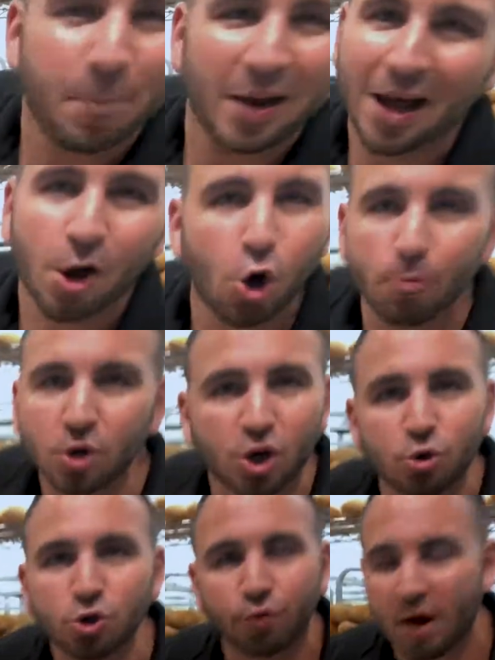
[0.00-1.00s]
but at home you can
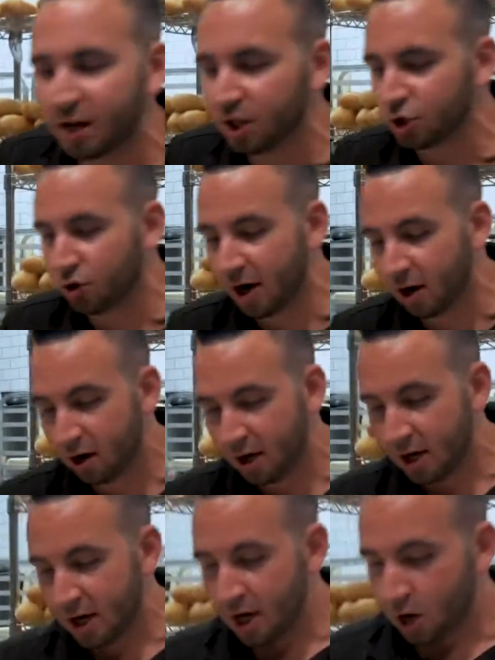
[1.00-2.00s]
use a regular strainer.
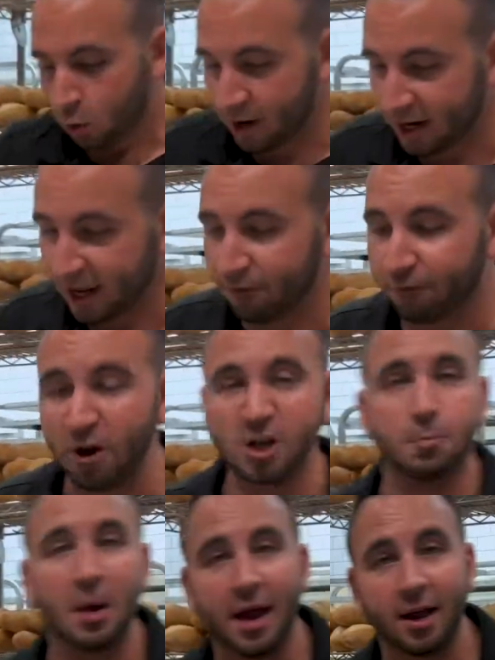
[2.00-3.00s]
We're gonna get a fresh
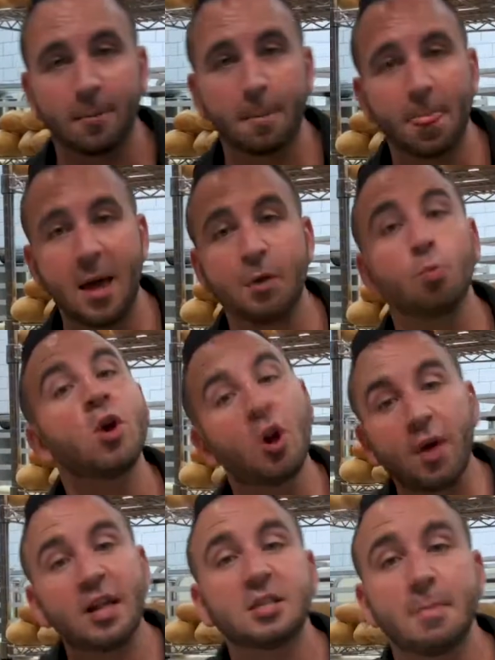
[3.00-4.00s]
pan, and we are
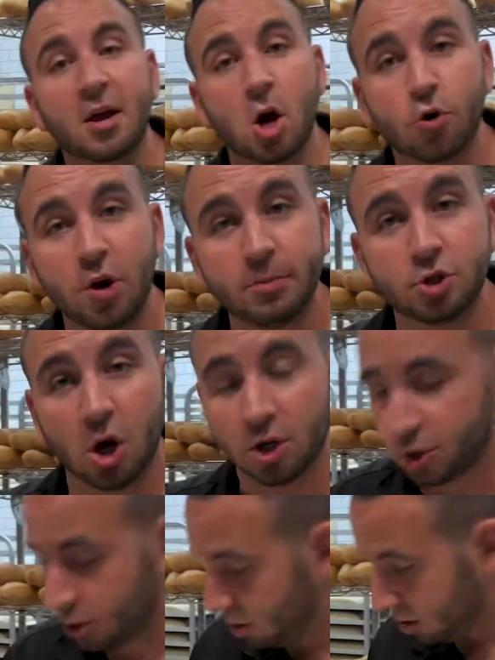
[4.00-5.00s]
ready to make our cream sauce.